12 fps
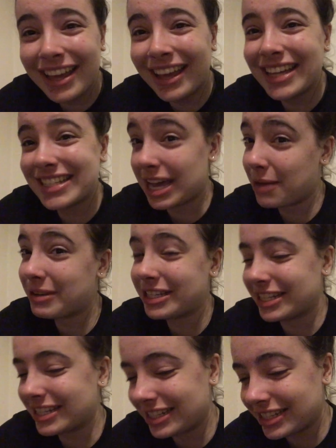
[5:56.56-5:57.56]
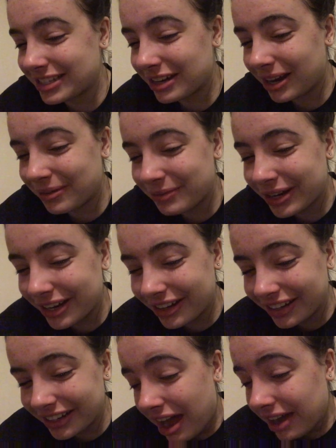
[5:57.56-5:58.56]
it's happy tears this time. We're
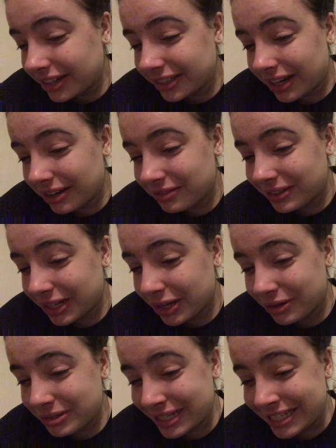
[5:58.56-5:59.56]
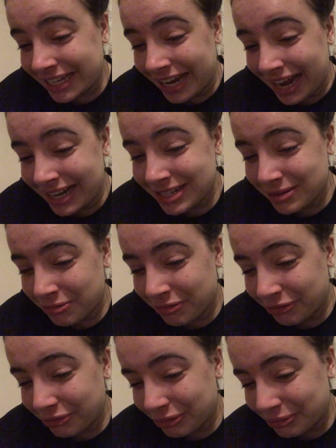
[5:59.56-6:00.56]
good. I I really got to see Andy
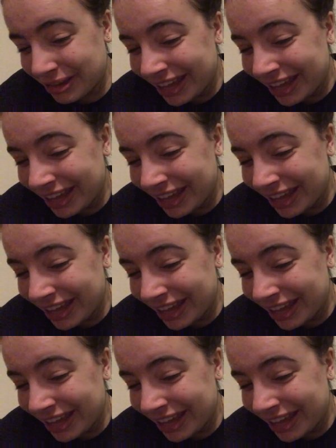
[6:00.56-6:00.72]
perform.